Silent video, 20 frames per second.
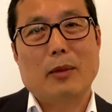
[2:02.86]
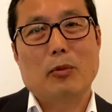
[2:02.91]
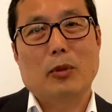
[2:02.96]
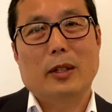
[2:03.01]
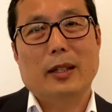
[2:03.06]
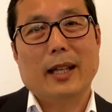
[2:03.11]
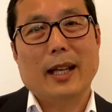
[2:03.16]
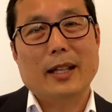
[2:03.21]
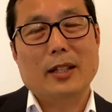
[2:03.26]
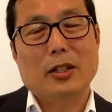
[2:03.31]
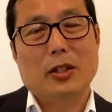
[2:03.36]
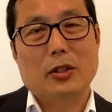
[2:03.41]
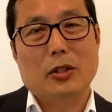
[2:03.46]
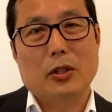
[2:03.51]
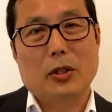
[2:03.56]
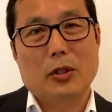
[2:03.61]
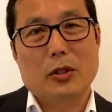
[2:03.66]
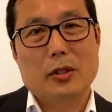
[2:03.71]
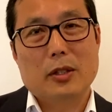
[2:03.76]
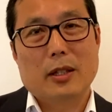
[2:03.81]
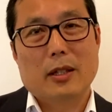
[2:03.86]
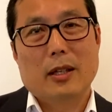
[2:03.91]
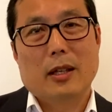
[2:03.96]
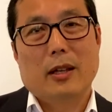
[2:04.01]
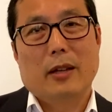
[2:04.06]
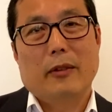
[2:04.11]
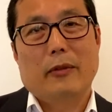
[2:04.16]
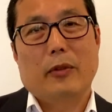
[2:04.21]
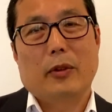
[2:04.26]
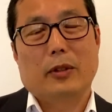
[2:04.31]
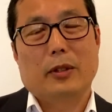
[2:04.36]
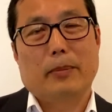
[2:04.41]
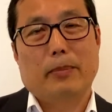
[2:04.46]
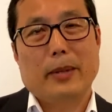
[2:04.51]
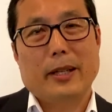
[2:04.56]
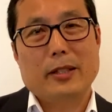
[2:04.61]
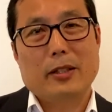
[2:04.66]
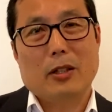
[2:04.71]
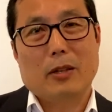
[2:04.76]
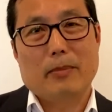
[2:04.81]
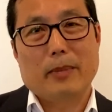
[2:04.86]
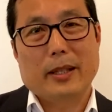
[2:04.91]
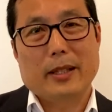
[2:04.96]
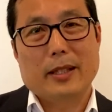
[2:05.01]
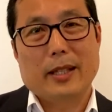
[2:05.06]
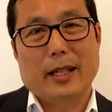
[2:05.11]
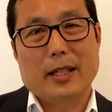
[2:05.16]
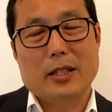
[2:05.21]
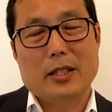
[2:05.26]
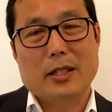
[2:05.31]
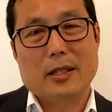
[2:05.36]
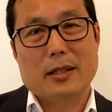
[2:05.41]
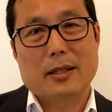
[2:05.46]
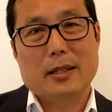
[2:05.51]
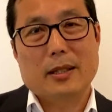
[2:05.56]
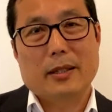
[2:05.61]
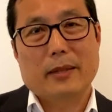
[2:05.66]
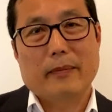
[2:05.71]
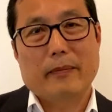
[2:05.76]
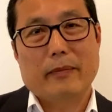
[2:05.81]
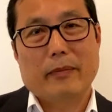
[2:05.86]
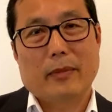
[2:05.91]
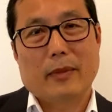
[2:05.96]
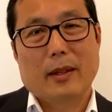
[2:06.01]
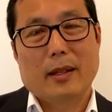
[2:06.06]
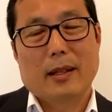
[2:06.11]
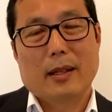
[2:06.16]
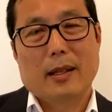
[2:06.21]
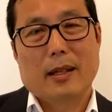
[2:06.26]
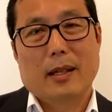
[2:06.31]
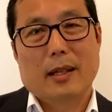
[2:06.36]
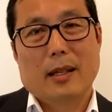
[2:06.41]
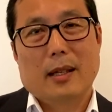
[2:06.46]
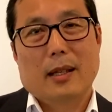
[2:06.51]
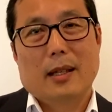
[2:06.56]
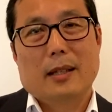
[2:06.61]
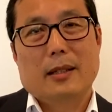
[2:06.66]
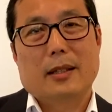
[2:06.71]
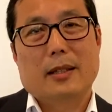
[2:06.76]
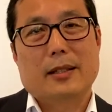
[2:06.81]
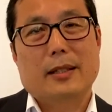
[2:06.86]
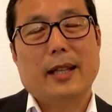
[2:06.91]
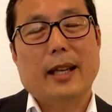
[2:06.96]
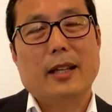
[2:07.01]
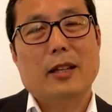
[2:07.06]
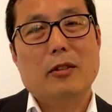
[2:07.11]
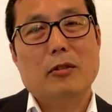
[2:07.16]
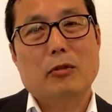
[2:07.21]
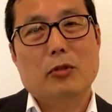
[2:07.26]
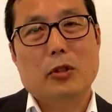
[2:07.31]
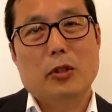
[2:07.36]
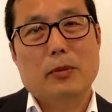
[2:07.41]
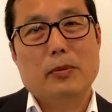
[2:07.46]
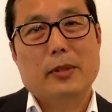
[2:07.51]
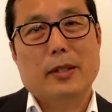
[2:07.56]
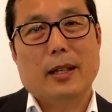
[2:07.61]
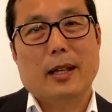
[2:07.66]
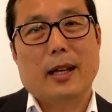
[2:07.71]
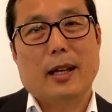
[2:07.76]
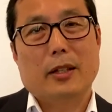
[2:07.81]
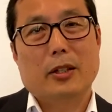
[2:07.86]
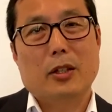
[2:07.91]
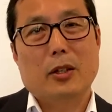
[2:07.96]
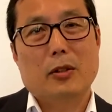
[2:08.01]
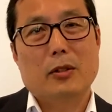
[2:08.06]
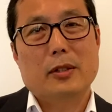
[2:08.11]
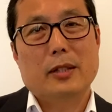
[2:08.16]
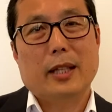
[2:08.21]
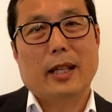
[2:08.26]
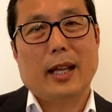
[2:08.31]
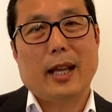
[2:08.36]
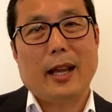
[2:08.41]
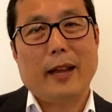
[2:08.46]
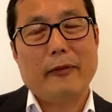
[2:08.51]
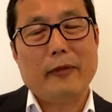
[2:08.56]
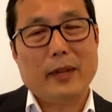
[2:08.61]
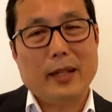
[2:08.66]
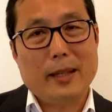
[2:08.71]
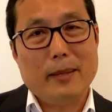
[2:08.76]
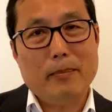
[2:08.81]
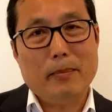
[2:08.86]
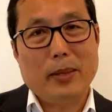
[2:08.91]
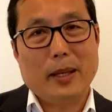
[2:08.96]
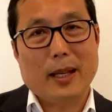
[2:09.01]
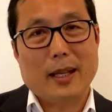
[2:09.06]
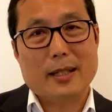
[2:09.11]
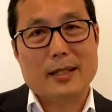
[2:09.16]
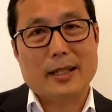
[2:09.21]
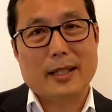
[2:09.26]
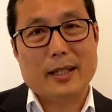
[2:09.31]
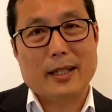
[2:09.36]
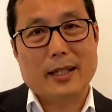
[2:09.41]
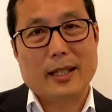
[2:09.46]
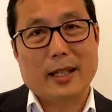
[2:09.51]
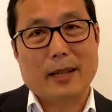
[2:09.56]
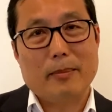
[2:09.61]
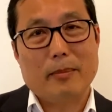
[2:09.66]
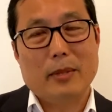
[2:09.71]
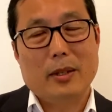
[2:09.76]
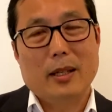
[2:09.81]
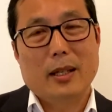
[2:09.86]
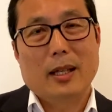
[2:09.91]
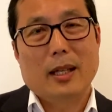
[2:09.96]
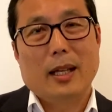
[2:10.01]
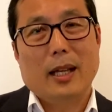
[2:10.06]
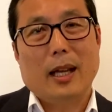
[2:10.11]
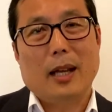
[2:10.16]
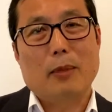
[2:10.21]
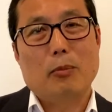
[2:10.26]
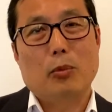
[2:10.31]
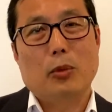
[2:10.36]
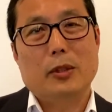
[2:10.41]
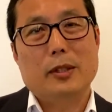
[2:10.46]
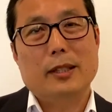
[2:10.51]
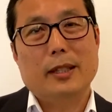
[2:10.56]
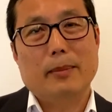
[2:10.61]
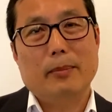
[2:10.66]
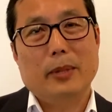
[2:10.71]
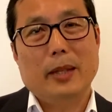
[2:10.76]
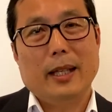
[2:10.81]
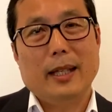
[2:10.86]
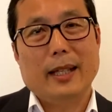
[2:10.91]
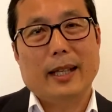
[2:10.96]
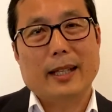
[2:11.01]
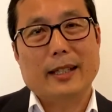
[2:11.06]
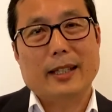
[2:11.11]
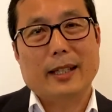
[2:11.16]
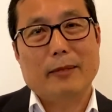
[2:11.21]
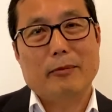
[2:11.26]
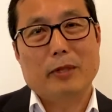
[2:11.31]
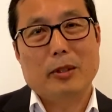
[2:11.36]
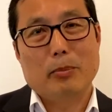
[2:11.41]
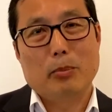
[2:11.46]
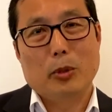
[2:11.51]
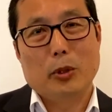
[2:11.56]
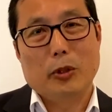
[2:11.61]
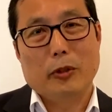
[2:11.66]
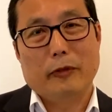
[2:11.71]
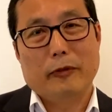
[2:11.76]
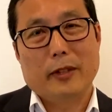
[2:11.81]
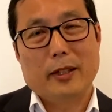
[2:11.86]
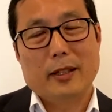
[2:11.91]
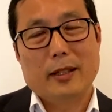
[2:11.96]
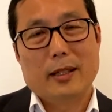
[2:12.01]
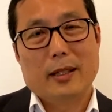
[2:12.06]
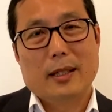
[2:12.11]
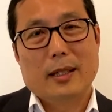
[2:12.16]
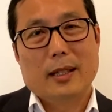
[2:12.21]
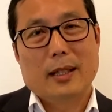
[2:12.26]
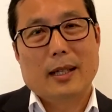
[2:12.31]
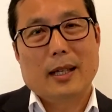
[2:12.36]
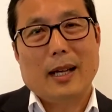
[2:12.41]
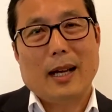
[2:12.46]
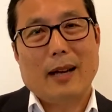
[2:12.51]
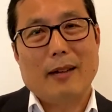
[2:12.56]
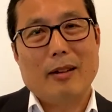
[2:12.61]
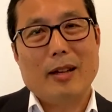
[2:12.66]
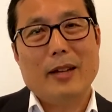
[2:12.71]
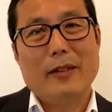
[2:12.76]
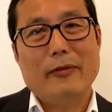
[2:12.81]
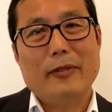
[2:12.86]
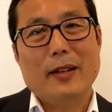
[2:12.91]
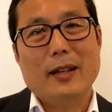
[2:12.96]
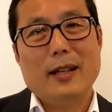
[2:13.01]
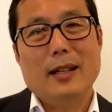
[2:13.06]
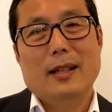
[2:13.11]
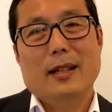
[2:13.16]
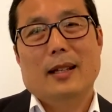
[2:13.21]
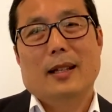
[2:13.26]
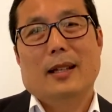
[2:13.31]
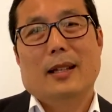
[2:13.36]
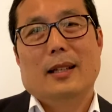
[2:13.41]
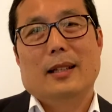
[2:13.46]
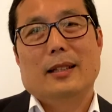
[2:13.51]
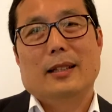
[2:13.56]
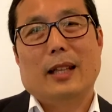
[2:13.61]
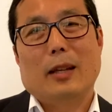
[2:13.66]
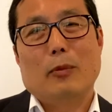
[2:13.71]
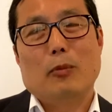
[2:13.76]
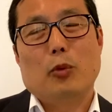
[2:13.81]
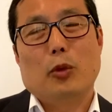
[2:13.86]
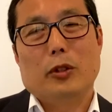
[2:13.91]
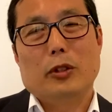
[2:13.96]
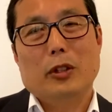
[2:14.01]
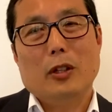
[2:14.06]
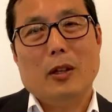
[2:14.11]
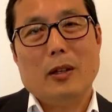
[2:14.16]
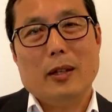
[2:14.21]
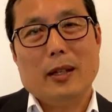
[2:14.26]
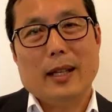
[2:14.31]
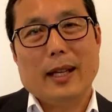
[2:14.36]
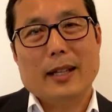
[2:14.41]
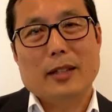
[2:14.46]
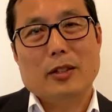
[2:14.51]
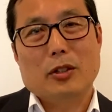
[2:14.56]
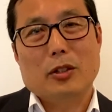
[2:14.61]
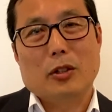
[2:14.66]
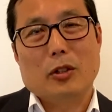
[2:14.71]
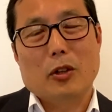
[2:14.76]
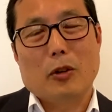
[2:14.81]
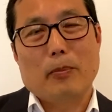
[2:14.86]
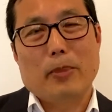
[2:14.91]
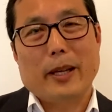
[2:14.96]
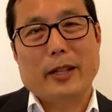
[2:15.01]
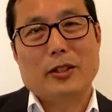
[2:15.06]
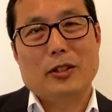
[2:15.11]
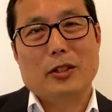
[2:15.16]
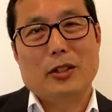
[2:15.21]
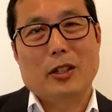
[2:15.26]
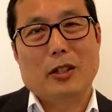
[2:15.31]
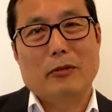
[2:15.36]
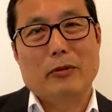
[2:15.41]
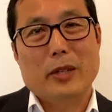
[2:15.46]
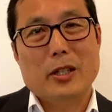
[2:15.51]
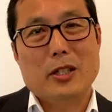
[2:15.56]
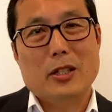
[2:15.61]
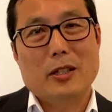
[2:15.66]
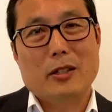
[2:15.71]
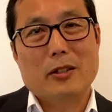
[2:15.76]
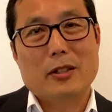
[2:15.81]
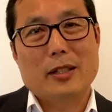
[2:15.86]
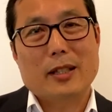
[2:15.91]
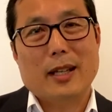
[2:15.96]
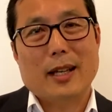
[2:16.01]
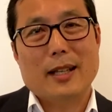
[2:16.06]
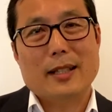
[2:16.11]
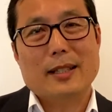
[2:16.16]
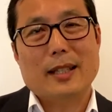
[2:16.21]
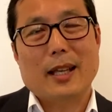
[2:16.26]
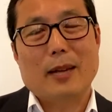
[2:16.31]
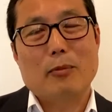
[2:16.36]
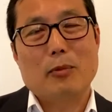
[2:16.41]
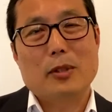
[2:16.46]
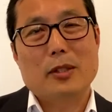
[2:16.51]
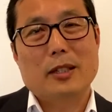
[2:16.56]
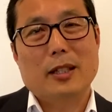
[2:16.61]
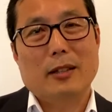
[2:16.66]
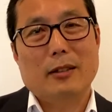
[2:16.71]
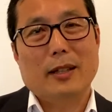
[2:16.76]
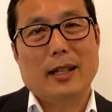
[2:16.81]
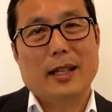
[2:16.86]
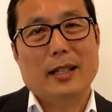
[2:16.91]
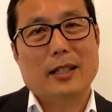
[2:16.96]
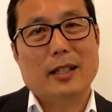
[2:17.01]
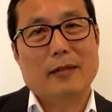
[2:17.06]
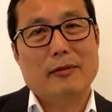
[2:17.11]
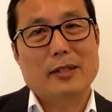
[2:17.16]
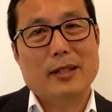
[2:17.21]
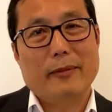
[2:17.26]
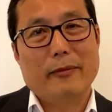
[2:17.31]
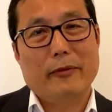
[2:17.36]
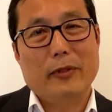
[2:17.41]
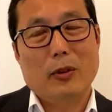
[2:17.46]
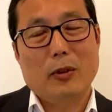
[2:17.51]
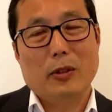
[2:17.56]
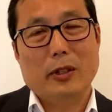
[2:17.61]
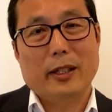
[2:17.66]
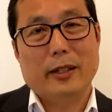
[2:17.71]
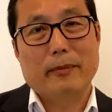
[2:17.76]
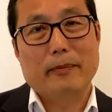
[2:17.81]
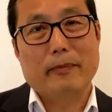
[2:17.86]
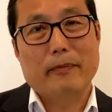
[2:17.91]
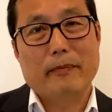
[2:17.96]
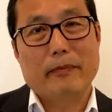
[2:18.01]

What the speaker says: would like to use for the breast augmentations. The second groups are those that have an implant in them and would simply like them removed. However, they would not like to go back to the original size and would still like to have some volume.